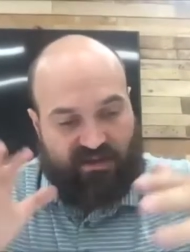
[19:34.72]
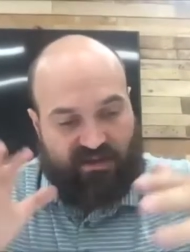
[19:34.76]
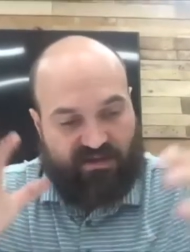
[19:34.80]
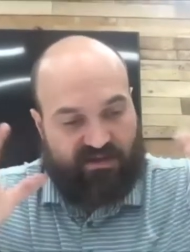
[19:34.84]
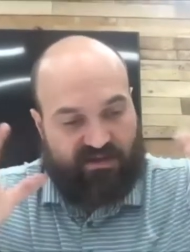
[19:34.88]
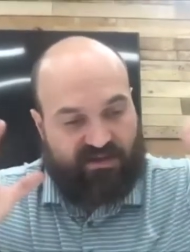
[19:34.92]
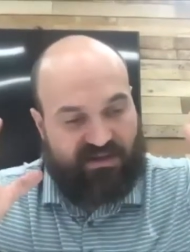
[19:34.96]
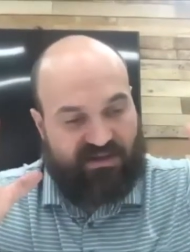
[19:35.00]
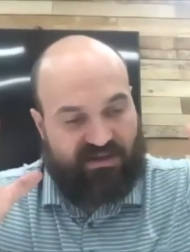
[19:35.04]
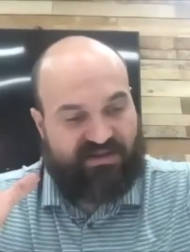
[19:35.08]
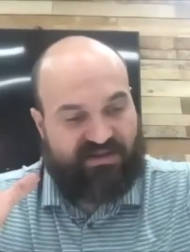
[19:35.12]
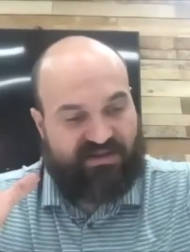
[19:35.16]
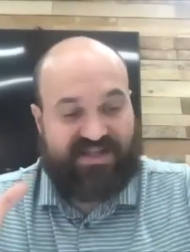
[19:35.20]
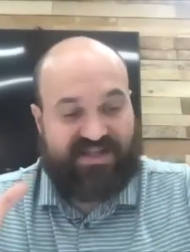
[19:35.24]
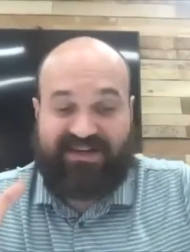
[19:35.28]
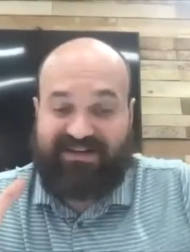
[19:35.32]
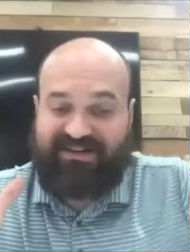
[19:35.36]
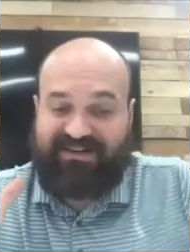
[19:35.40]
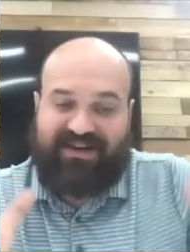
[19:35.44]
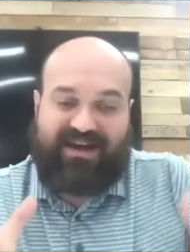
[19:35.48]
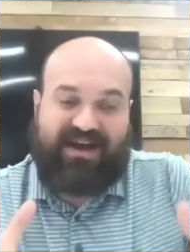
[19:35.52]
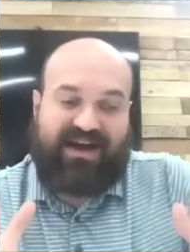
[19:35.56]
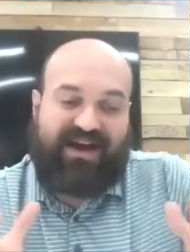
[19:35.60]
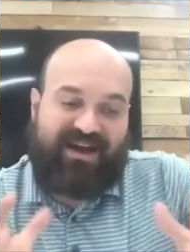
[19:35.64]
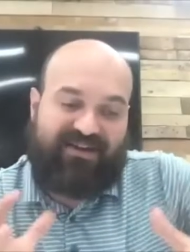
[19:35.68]
this
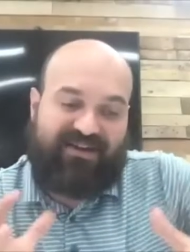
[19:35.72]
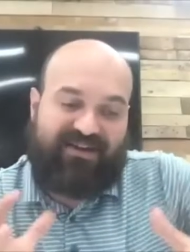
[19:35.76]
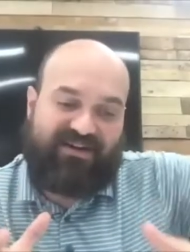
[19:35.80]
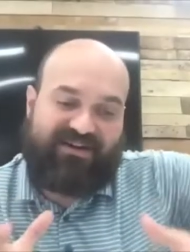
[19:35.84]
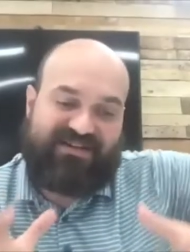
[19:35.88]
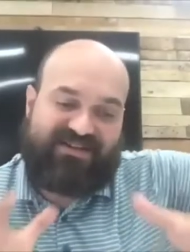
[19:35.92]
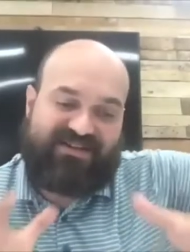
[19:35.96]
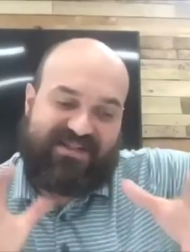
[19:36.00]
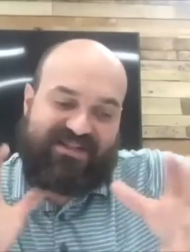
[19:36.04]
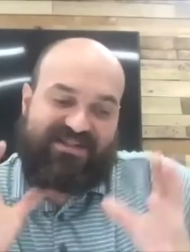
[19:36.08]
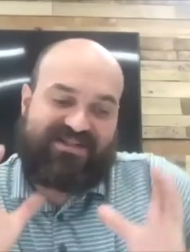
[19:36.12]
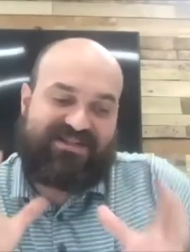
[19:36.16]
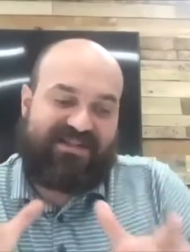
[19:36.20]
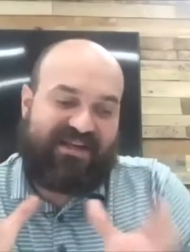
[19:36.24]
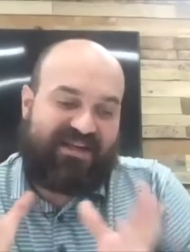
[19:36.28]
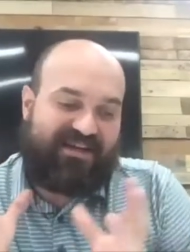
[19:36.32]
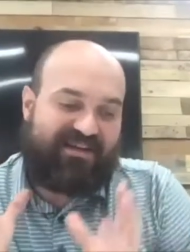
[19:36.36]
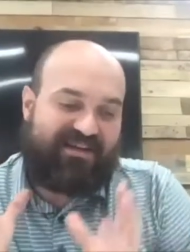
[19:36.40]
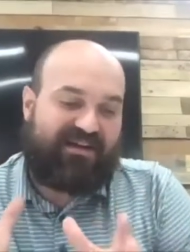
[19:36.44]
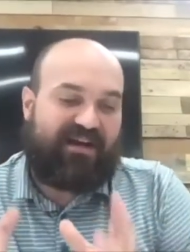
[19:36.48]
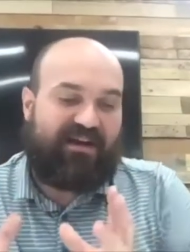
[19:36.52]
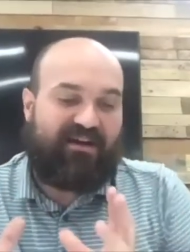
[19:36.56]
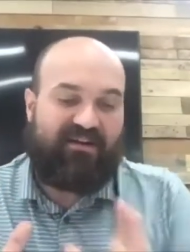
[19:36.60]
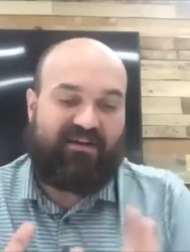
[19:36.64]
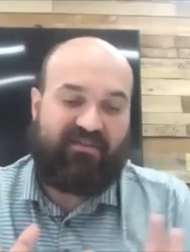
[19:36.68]
second half, I'd say the
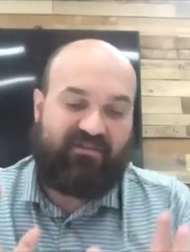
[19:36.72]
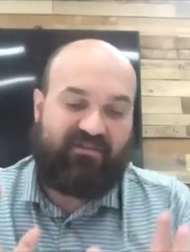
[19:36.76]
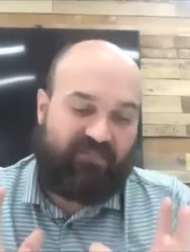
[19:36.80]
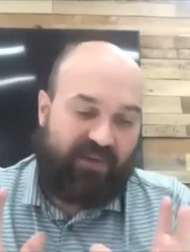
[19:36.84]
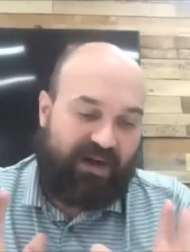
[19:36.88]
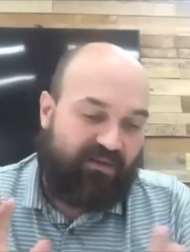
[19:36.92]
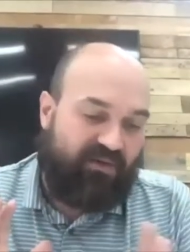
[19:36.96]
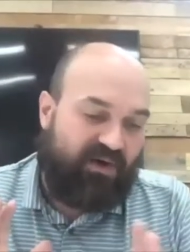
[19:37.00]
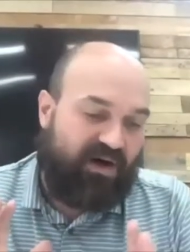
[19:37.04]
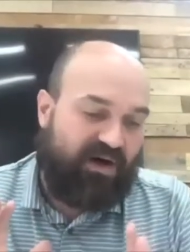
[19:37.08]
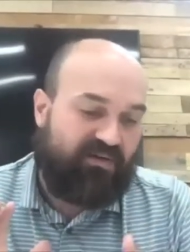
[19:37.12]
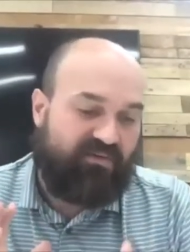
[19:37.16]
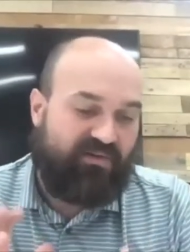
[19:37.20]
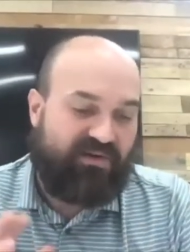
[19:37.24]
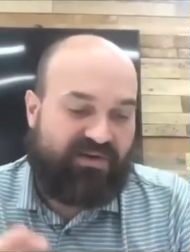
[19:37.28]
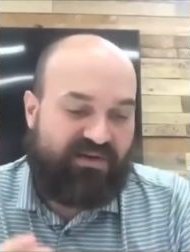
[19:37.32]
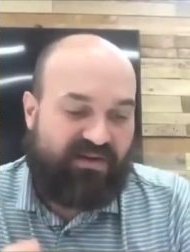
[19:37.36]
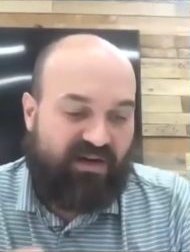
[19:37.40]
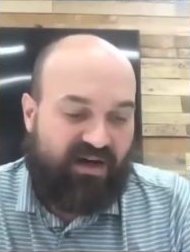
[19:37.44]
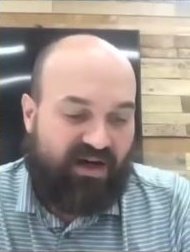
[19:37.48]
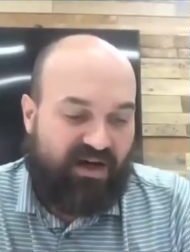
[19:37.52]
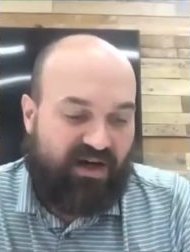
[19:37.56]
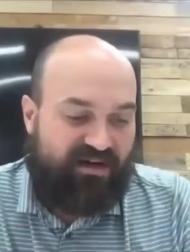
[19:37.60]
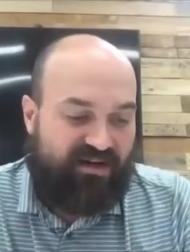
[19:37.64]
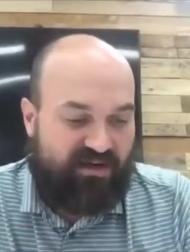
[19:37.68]
second era of my walk with
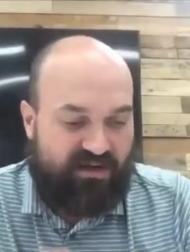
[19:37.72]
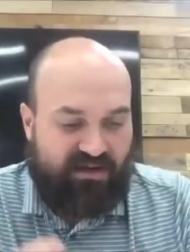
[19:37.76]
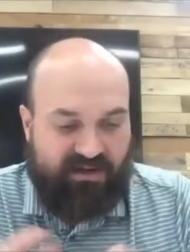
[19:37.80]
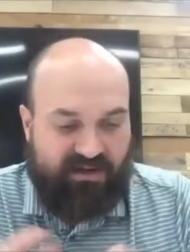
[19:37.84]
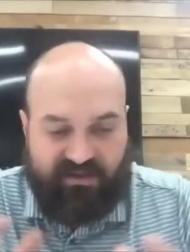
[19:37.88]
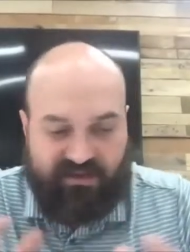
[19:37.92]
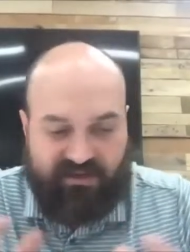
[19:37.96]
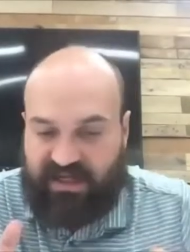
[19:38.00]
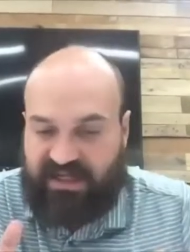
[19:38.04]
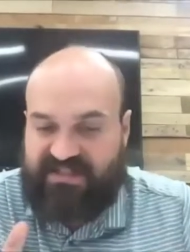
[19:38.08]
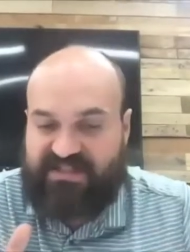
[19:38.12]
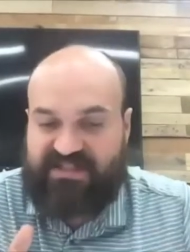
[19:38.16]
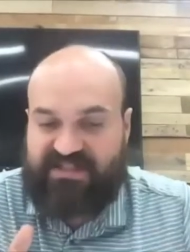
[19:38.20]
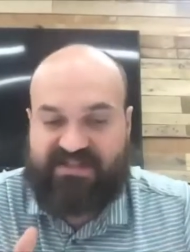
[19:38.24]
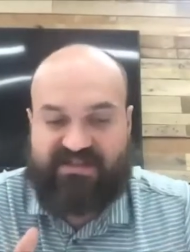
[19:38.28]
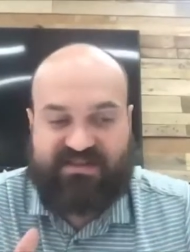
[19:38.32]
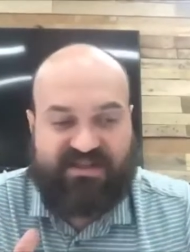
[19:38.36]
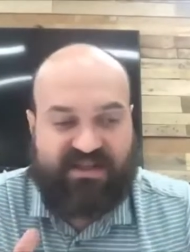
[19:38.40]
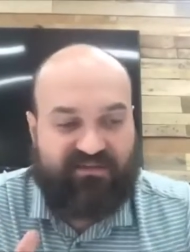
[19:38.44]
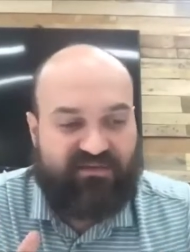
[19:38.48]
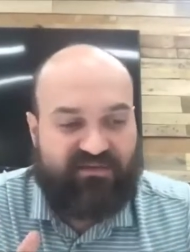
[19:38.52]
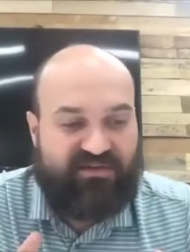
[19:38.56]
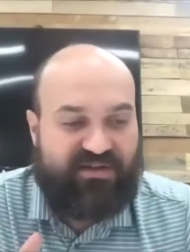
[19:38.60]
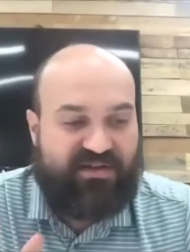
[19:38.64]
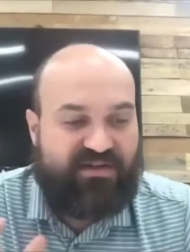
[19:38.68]
God, last
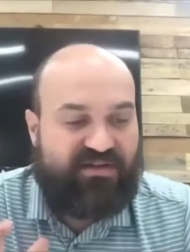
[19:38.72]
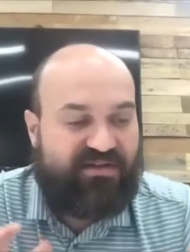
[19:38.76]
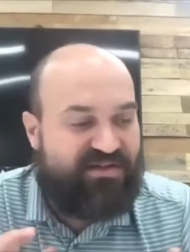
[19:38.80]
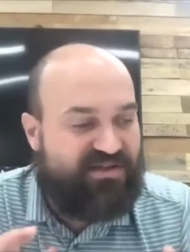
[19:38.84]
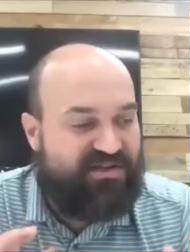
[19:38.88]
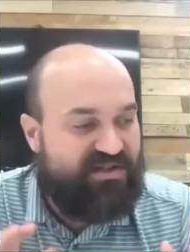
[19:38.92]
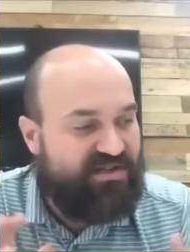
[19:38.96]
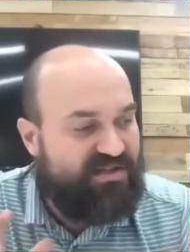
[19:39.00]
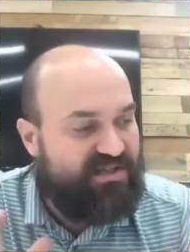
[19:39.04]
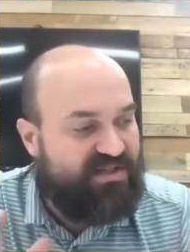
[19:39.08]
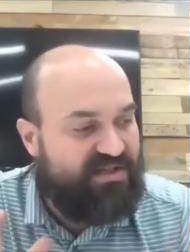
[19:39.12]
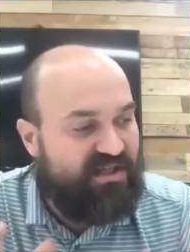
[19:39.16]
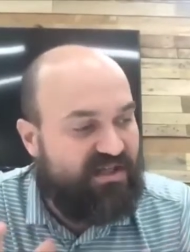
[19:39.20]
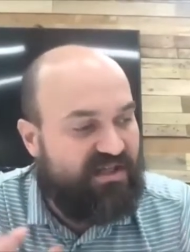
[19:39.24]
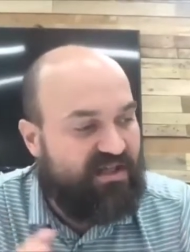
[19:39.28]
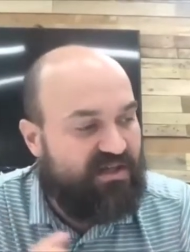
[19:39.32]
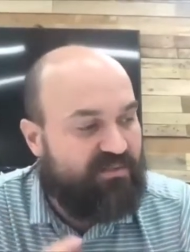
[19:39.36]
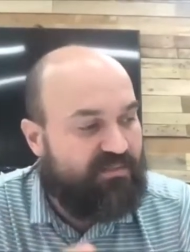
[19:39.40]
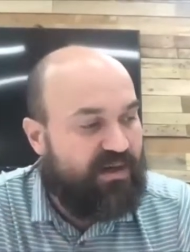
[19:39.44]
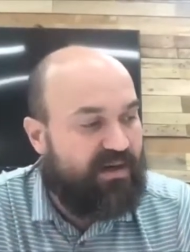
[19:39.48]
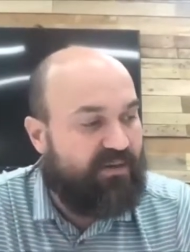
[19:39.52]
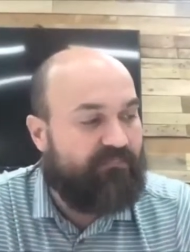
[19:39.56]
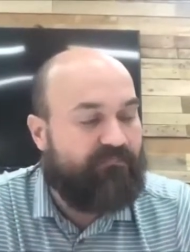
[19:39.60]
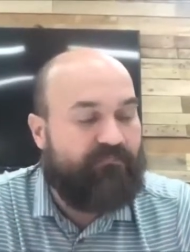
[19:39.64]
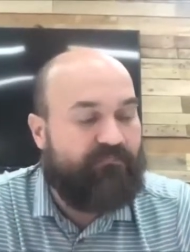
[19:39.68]
several years, just thinking
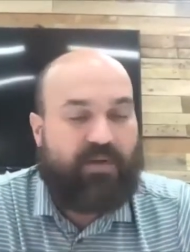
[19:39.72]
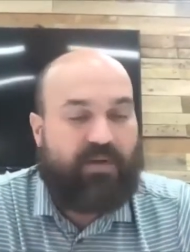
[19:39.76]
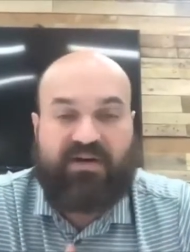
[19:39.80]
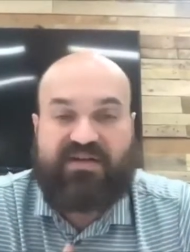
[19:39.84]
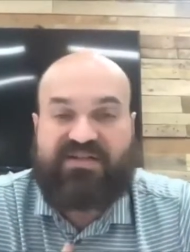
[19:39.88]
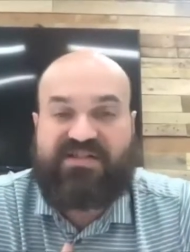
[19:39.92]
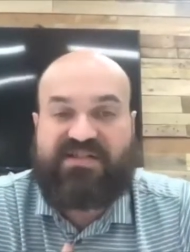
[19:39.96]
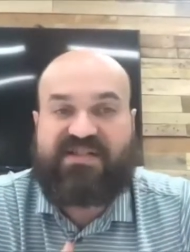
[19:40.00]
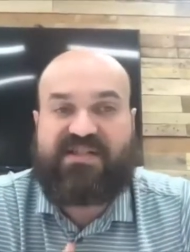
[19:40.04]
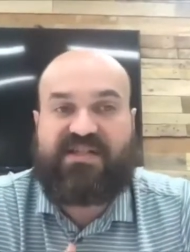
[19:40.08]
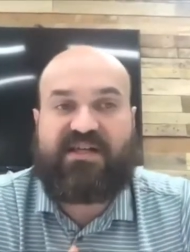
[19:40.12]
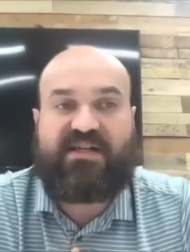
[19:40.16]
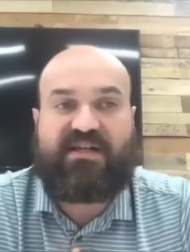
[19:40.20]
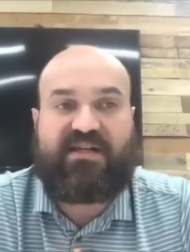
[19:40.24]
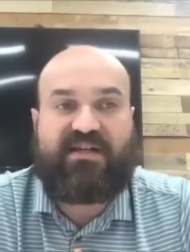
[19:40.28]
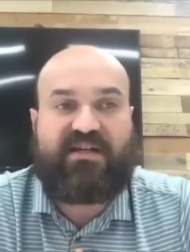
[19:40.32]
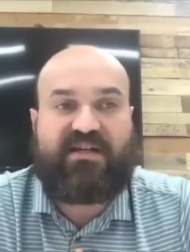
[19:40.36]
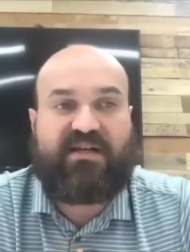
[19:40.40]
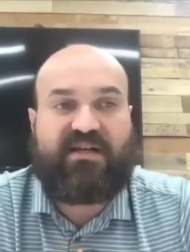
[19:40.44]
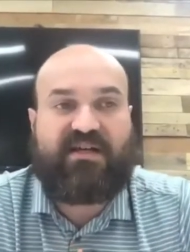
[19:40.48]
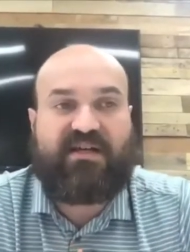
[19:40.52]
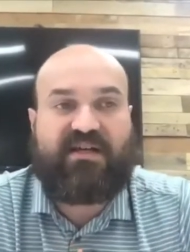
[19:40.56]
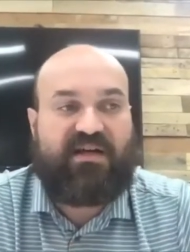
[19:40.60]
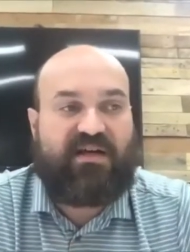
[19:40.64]
about mercy and,